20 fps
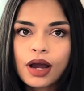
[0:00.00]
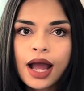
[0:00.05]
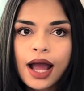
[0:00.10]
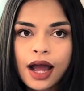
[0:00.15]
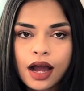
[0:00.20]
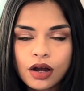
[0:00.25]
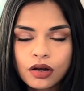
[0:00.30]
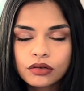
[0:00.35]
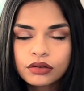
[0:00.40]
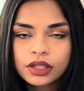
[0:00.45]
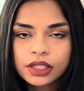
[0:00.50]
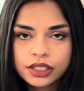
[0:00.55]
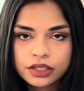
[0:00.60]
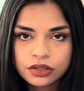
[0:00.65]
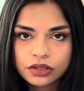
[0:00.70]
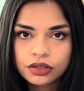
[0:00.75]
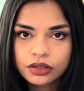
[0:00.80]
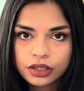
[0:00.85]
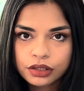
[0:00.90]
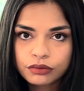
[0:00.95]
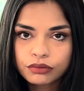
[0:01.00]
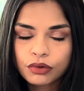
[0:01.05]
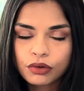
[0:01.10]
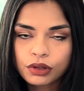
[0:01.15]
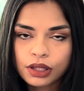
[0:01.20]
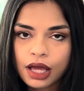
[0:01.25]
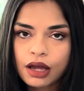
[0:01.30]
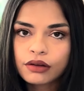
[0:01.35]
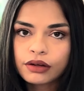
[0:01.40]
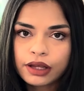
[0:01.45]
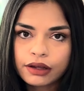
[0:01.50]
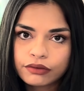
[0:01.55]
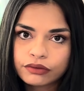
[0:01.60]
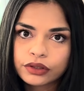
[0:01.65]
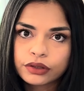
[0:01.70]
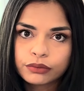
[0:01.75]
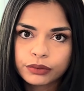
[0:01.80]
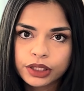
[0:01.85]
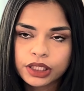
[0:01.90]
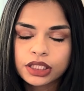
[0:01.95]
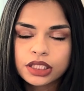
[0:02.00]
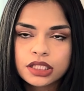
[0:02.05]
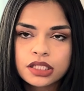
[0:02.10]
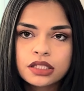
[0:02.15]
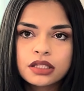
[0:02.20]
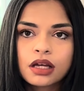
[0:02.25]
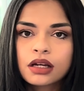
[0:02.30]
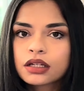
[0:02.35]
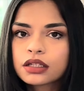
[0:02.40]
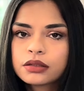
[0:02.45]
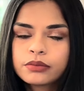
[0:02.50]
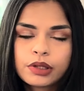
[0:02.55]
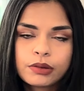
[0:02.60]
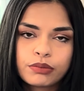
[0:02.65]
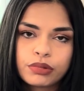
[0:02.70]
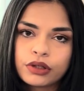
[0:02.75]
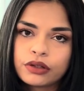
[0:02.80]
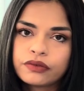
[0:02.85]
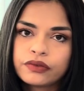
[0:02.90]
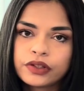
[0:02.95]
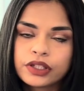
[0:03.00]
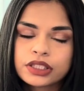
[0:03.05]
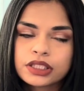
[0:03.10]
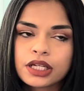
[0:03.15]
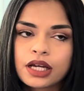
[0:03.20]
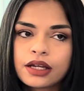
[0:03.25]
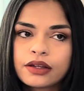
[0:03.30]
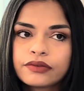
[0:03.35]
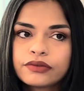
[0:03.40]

how things are going to roll out every week. It's not going to be perfect.